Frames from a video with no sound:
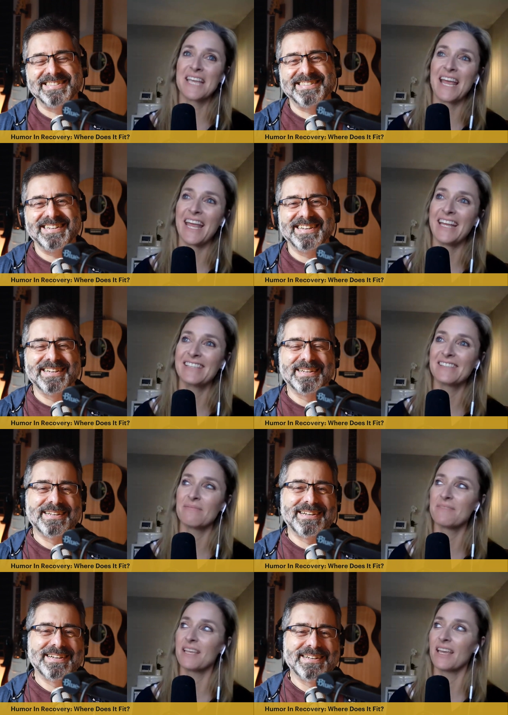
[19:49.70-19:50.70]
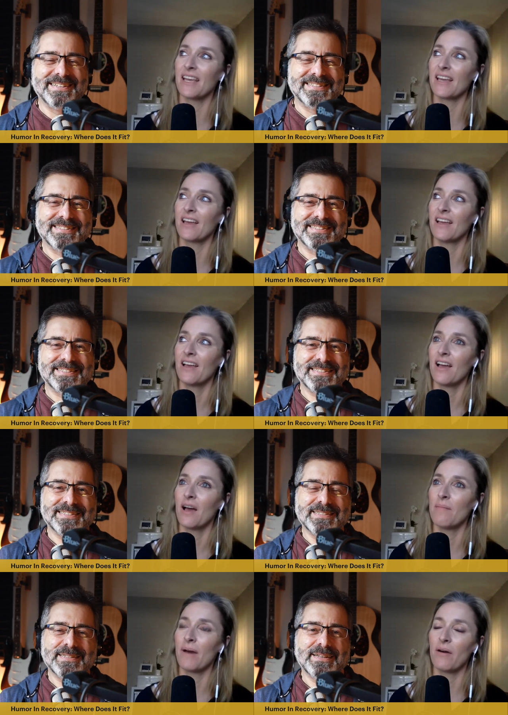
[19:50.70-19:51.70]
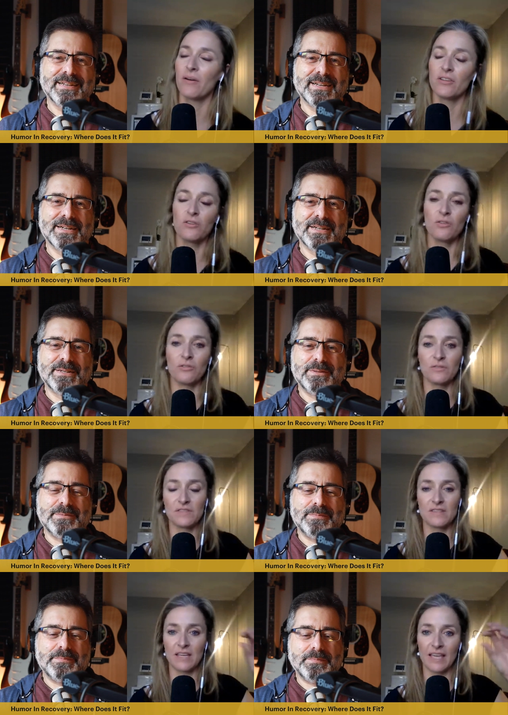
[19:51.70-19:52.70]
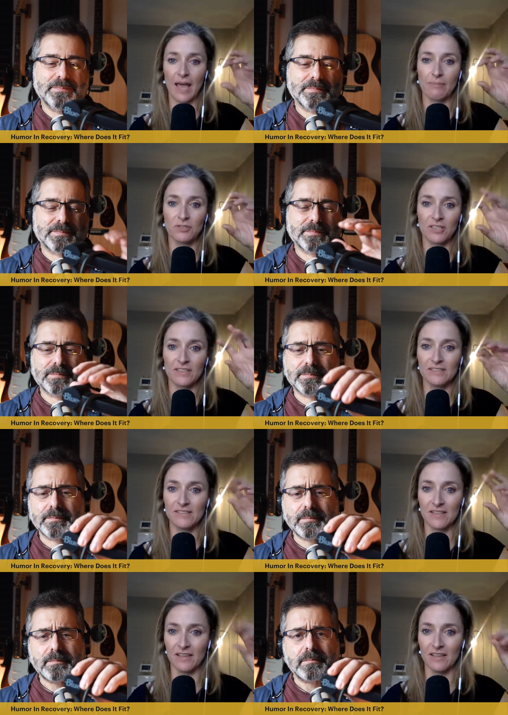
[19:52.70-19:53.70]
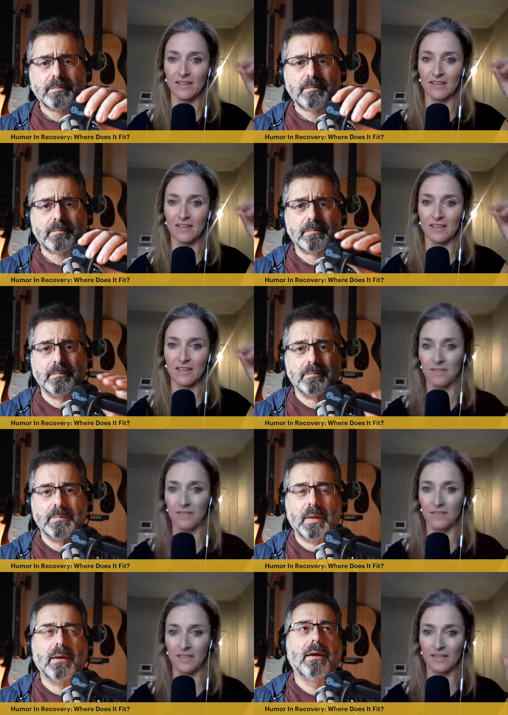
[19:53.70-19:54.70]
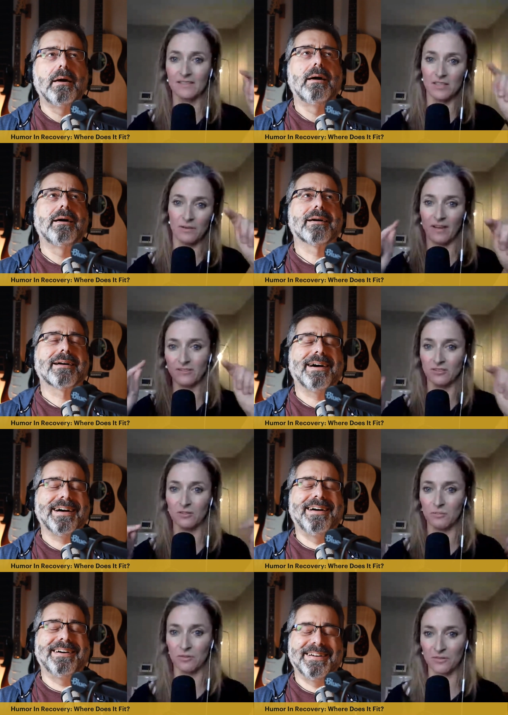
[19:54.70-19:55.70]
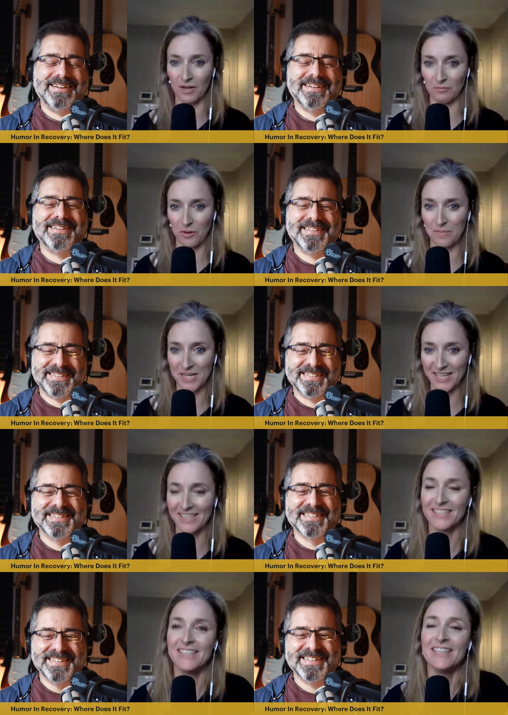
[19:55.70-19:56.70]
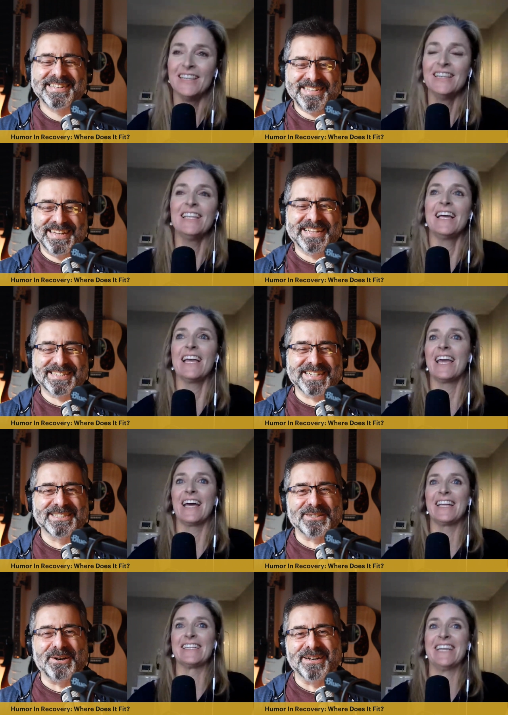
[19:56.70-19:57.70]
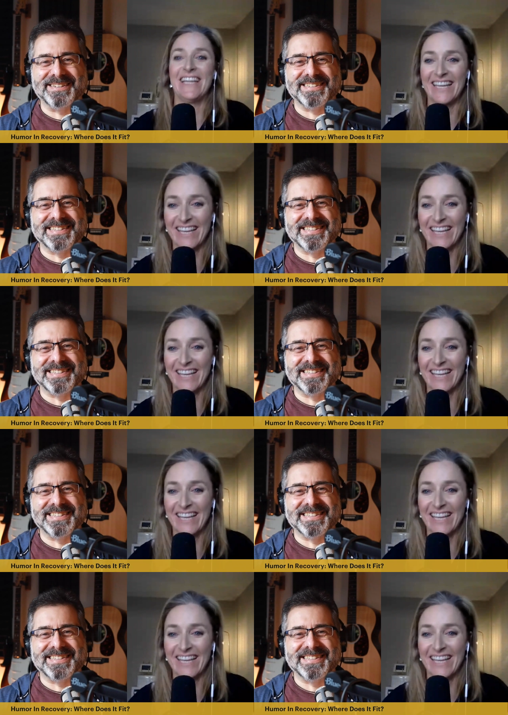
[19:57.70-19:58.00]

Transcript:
Speaker 1: saying something about you know those the captchas the the things that you have to do to prove you're not a robot and